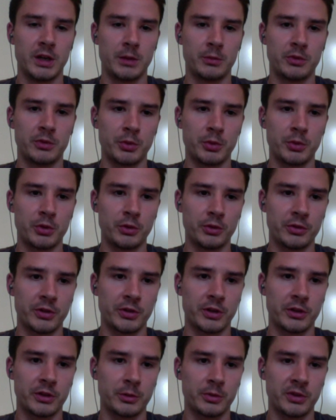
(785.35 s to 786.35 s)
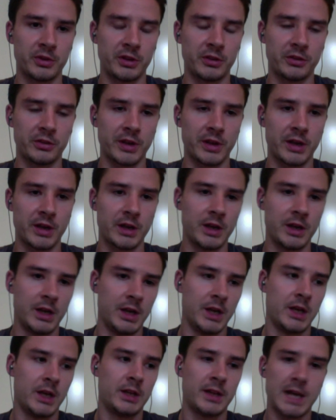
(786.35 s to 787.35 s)
and some cool startup scenes there
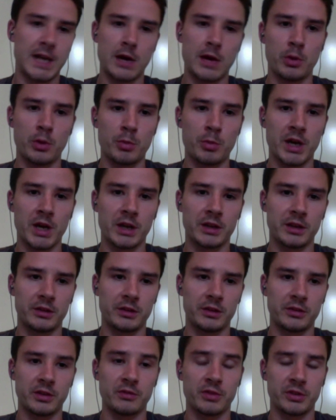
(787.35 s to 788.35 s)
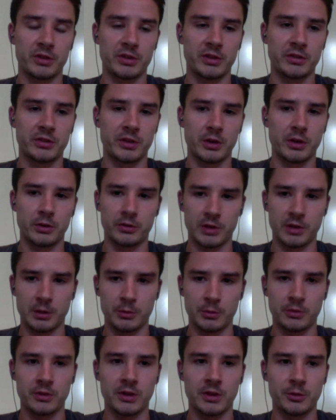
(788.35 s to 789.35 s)
now we're back in San Francisco,
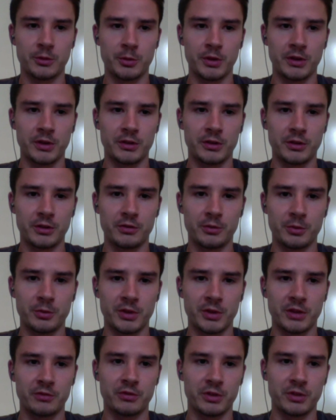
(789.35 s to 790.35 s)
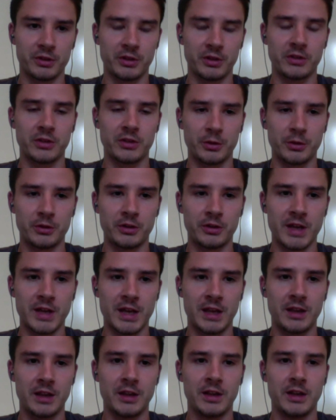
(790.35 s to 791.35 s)
so I'm, speaking to you from San Francisco
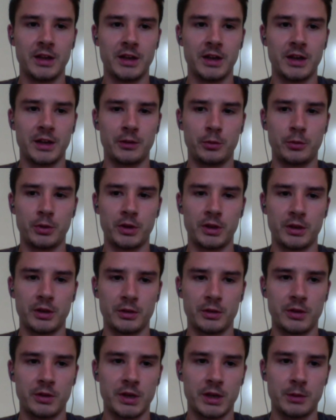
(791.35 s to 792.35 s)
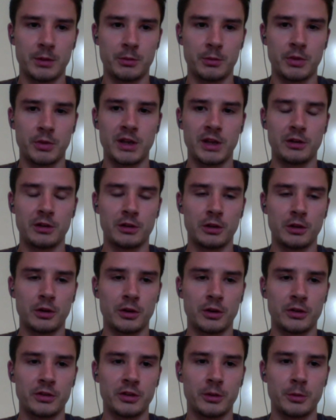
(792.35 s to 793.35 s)
today, and we're um, here
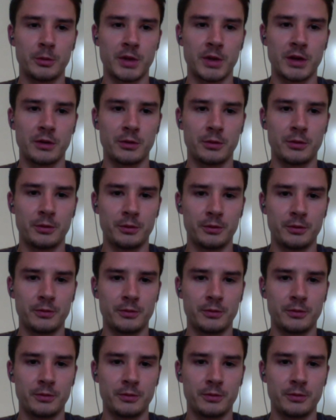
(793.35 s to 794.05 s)
longer term now.